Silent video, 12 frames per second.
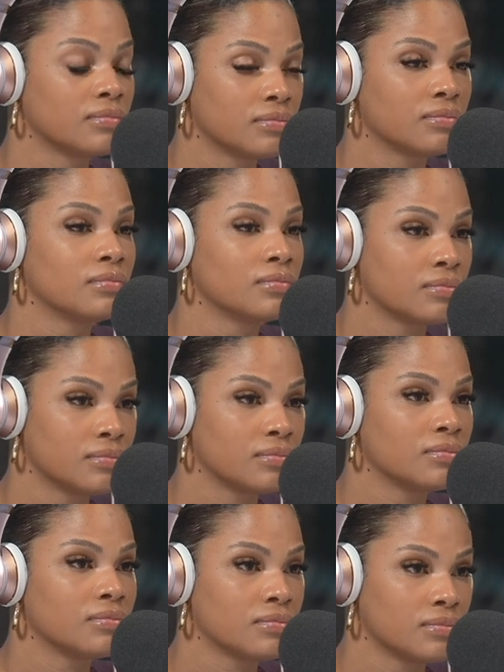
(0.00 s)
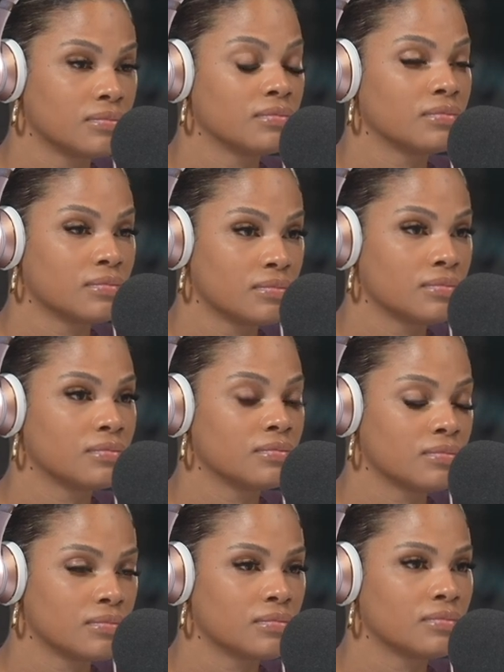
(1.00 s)

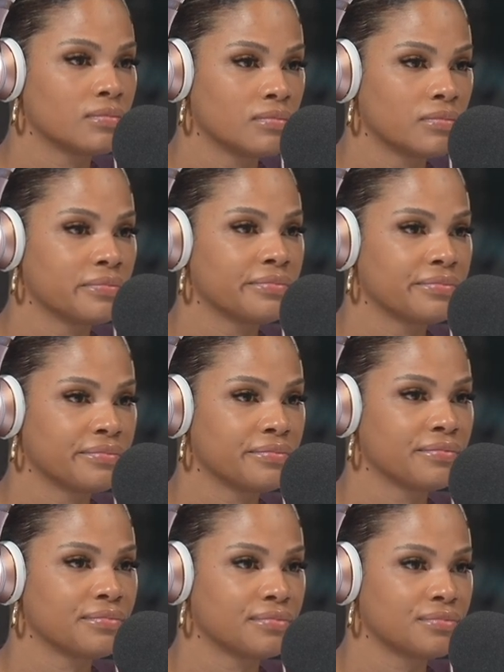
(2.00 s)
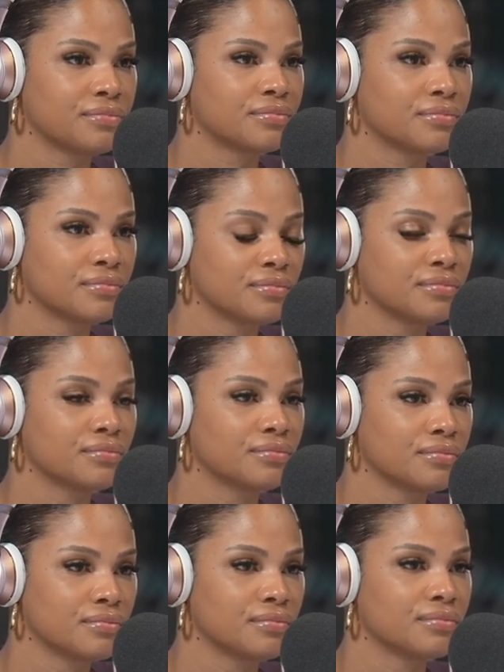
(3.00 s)

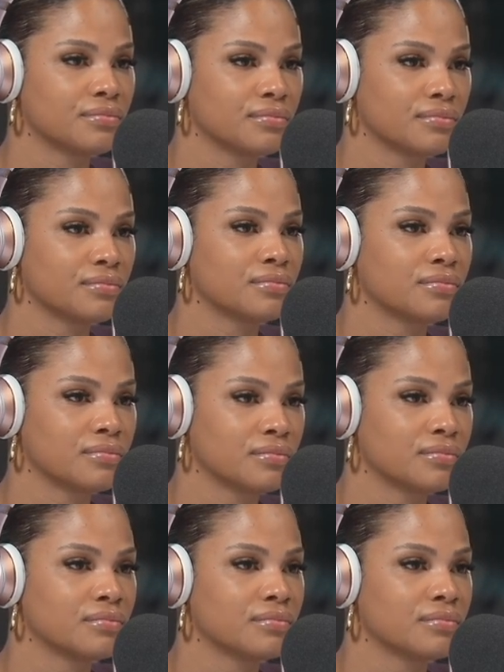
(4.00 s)
The person shown says nothing.